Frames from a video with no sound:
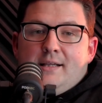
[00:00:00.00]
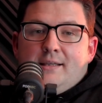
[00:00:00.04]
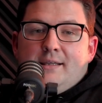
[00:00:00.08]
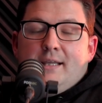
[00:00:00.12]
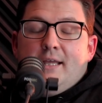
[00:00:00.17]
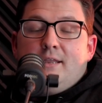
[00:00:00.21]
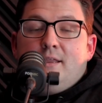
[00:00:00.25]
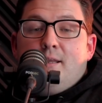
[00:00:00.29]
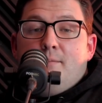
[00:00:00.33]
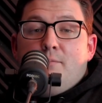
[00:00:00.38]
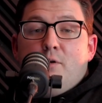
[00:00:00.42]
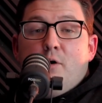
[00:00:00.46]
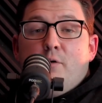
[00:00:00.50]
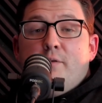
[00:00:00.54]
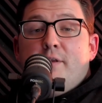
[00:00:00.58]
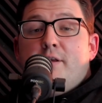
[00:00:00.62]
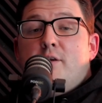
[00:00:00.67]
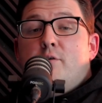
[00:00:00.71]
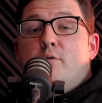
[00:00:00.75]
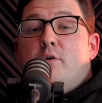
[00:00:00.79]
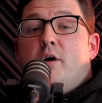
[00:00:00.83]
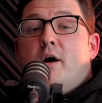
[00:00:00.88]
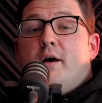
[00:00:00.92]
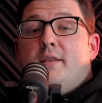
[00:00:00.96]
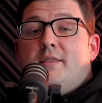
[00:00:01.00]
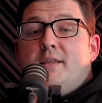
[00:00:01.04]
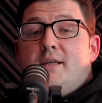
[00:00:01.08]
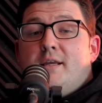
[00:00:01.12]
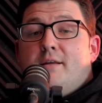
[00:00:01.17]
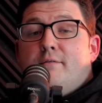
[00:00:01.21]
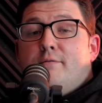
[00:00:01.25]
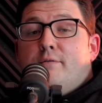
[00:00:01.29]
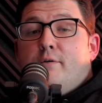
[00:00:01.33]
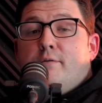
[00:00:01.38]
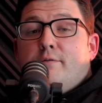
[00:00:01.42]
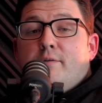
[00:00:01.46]
let them know that you got the
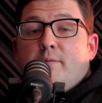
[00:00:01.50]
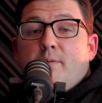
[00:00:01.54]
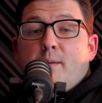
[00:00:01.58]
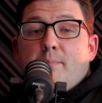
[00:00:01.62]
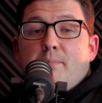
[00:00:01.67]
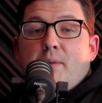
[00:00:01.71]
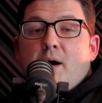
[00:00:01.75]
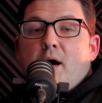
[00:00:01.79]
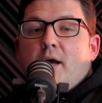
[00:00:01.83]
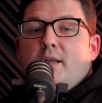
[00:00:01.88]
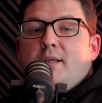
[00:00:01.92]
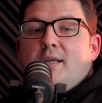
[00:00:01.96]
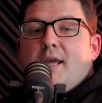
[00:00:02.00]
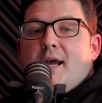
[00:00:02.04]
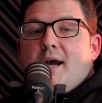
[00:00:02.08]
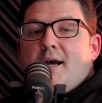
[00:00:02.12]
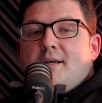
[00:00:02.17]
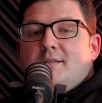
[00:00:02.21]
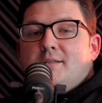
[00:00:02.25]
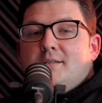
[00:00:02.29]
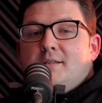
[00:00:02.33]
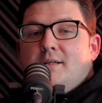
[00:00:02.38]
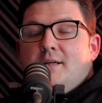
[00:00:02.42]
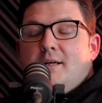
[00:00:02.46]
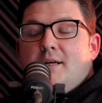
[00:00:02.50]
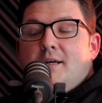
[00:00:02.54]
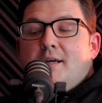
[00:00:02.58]
info from the podcast,